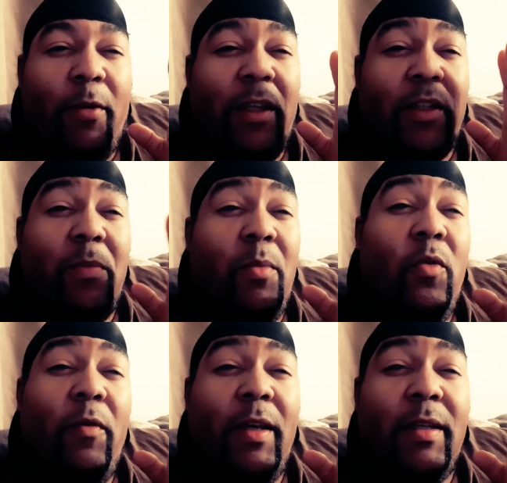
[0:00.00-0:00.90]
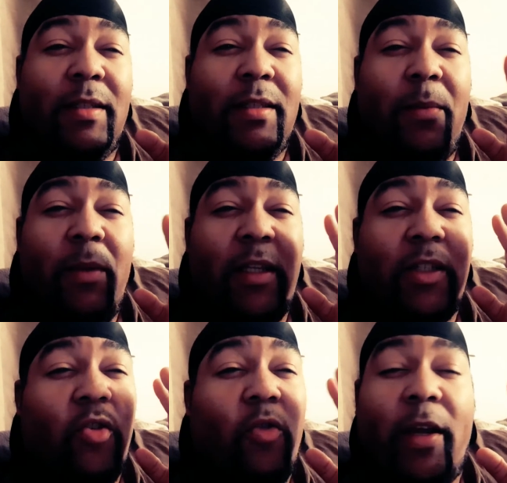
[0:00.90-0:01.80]
these movies and some of
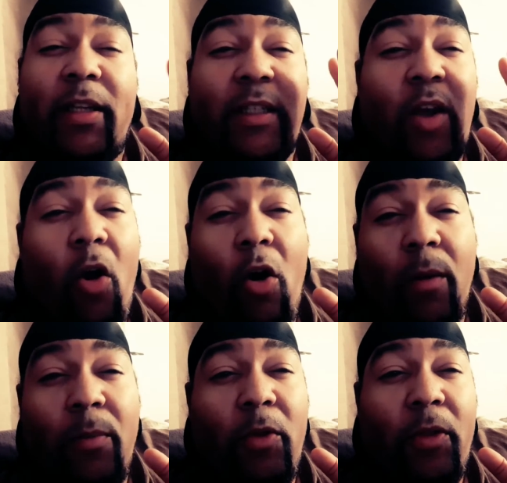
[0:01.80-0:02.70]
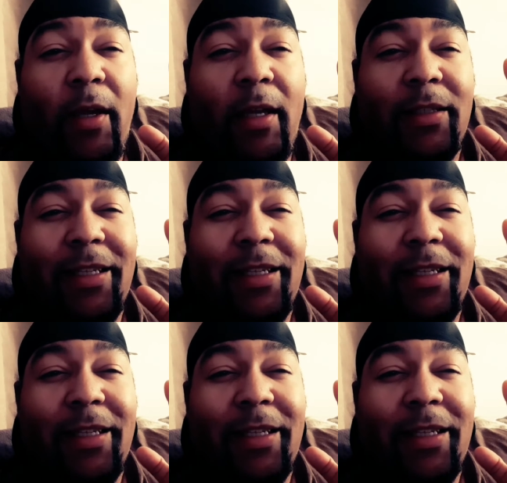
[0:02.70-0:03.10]
these crazy, horrible things.